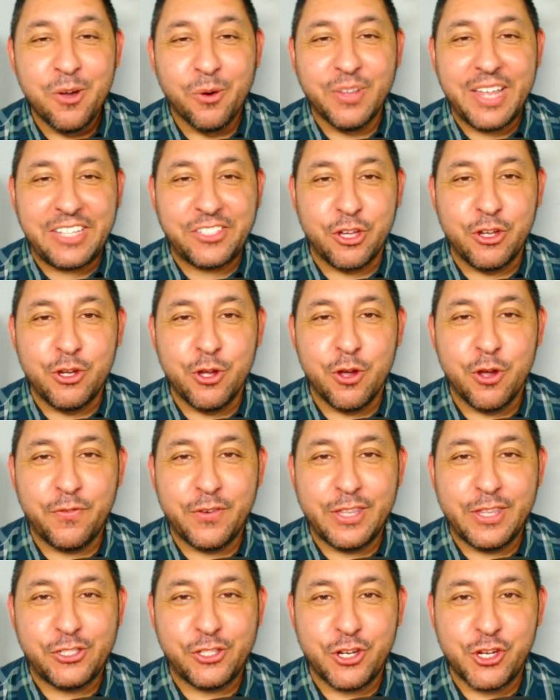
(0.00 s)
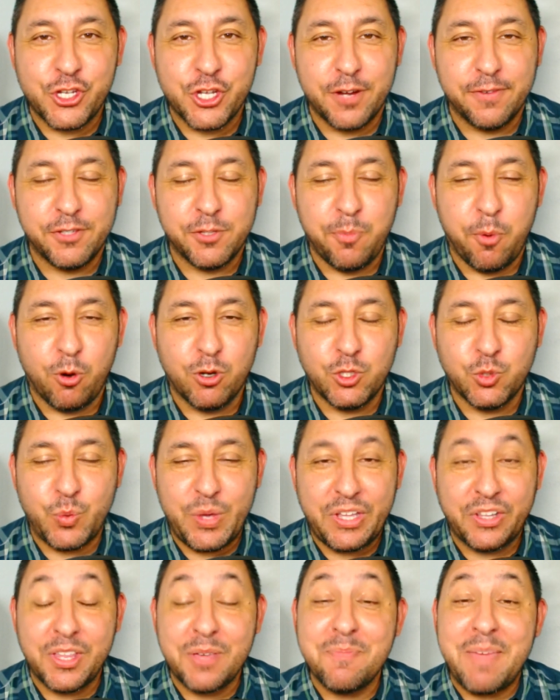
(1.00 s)
Well, that's going to do it for this edition of Sports
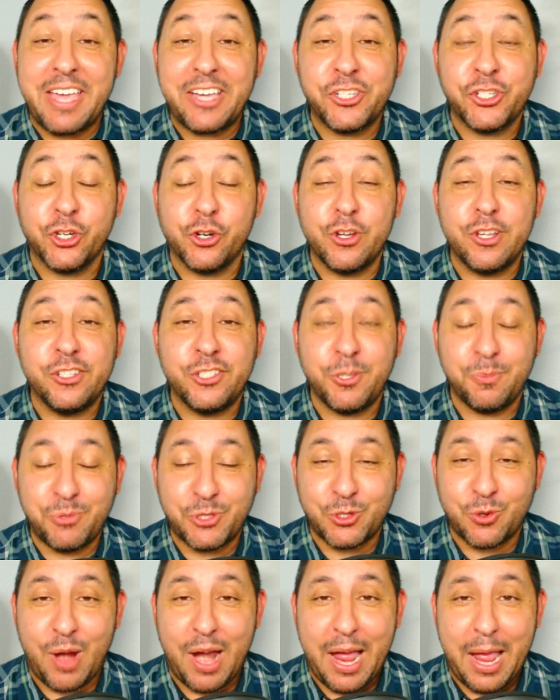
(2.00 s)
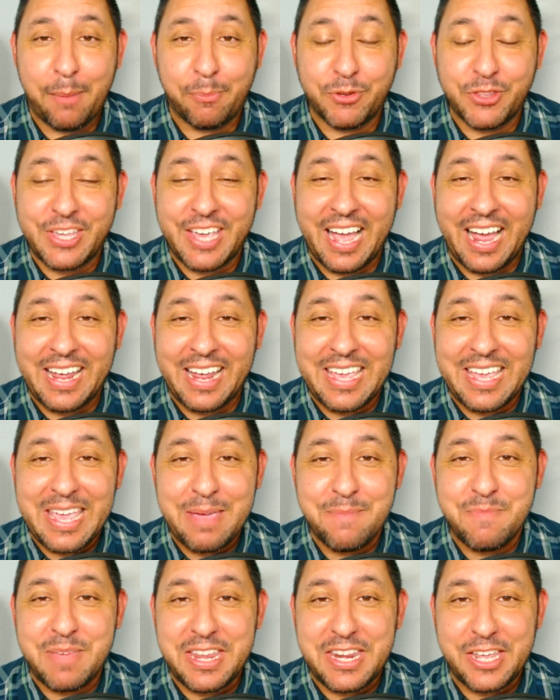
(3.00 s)
Weekly. Make sure you subscribe to the
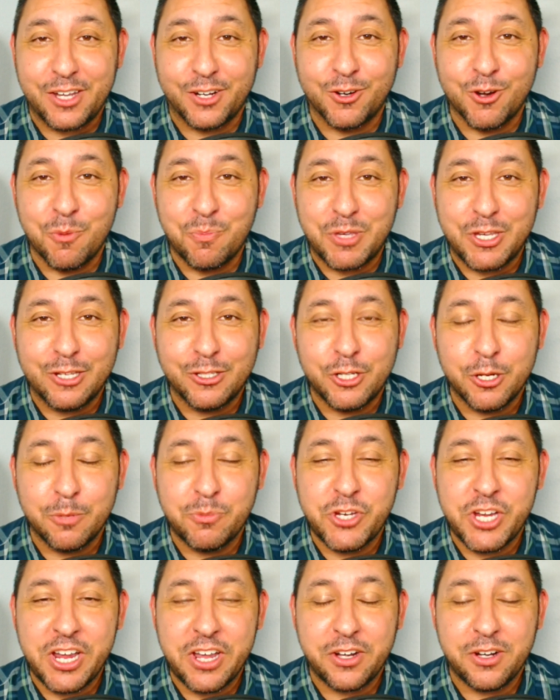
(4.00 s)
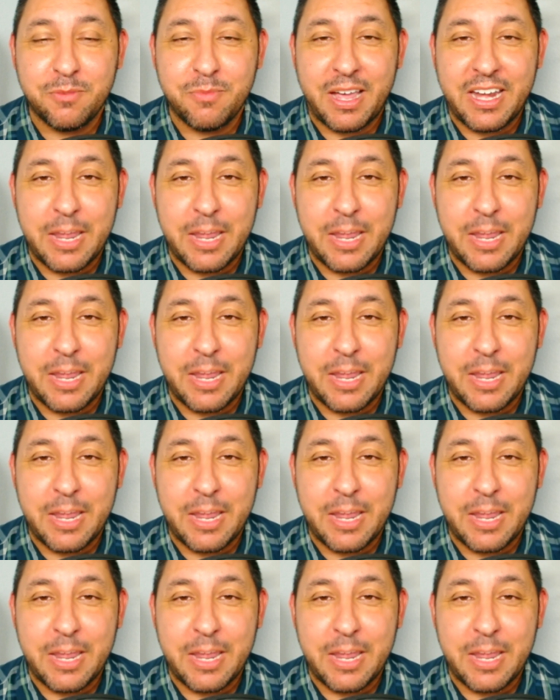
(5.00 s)
IE Media Group YouTube channel.